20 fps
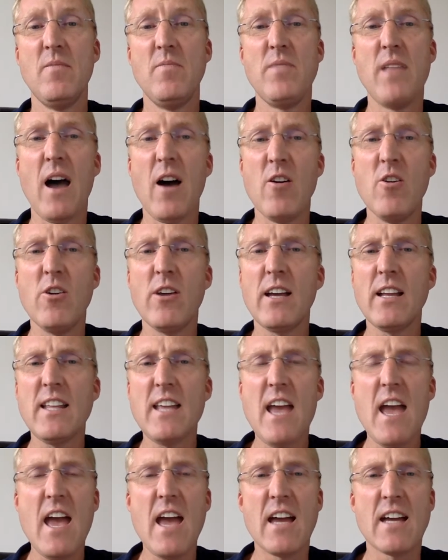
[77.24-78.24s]
Now look at
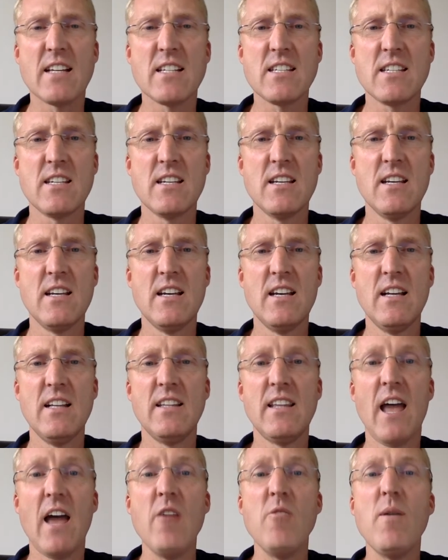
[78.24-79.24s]
the eggs.
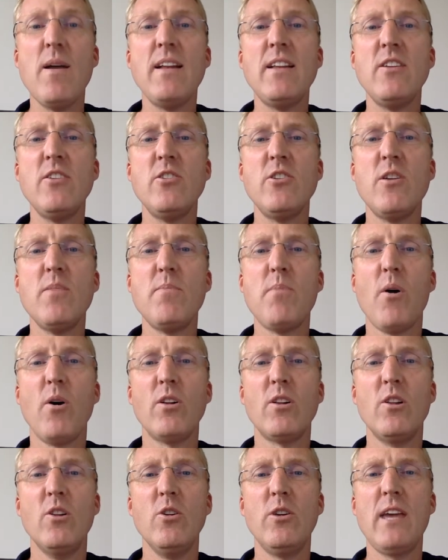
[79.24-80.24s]
They went into the
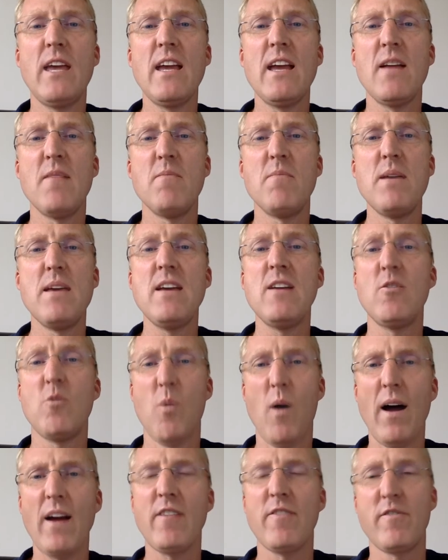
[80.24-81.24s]
pot looking and being
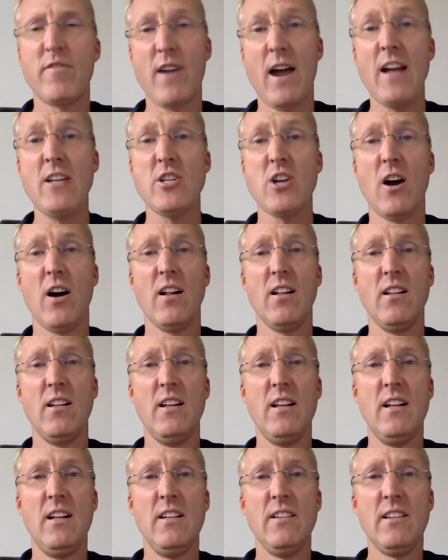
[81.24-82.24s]
quite fragile,
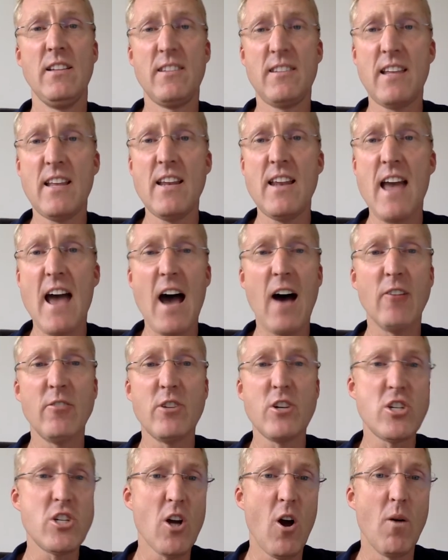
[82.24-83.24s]
the thin outer
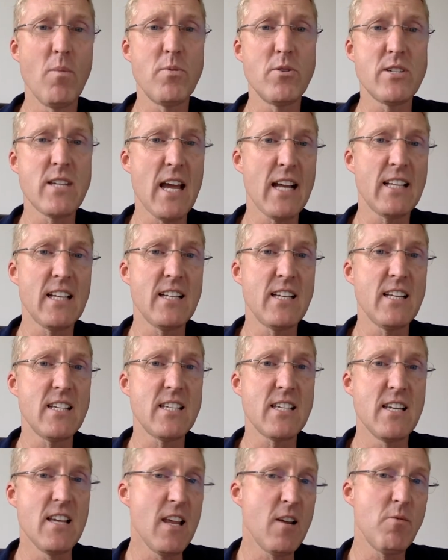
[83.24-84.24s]
shell protected
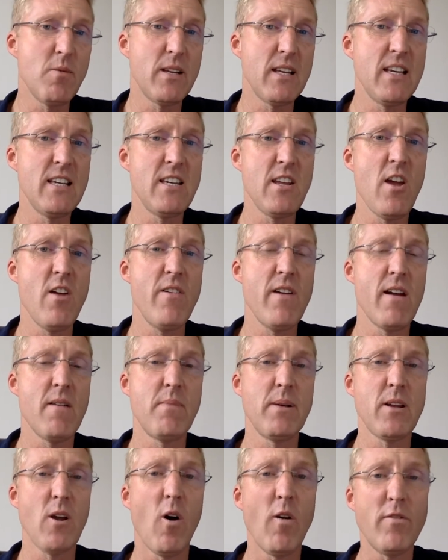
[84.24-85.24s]
its liquid interior,
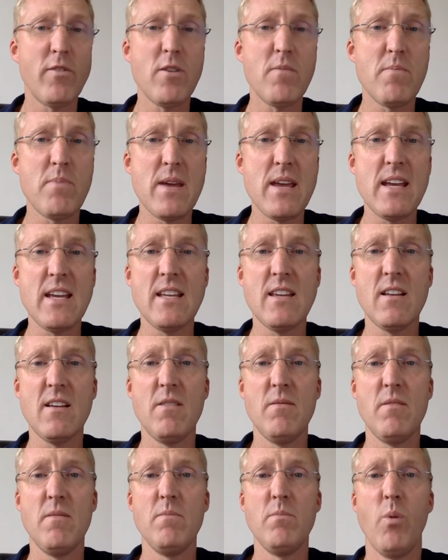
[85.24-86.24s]
but after being in
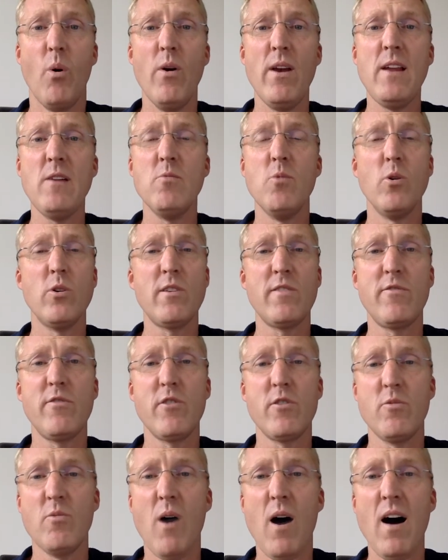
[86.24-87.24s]
the boiling water for
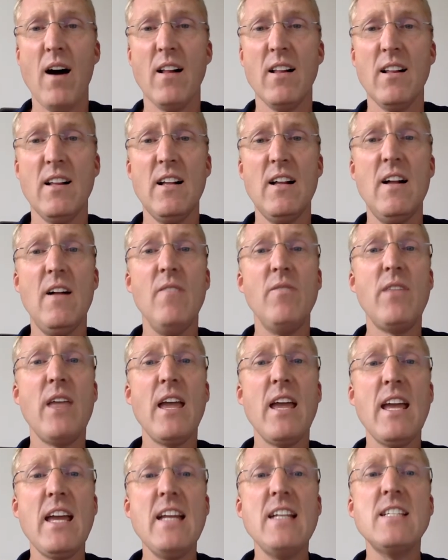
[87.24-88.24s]
a while,
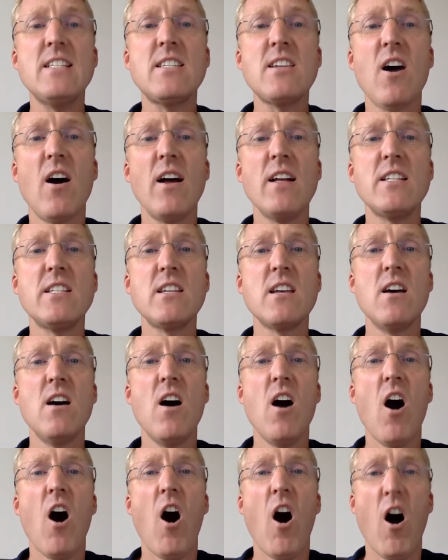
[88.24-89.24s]
their insides
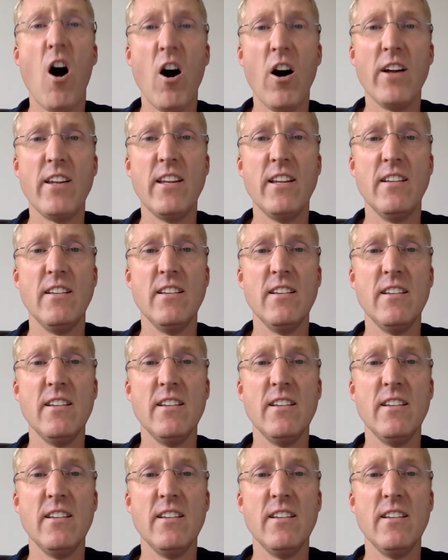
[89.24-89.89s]
hardened.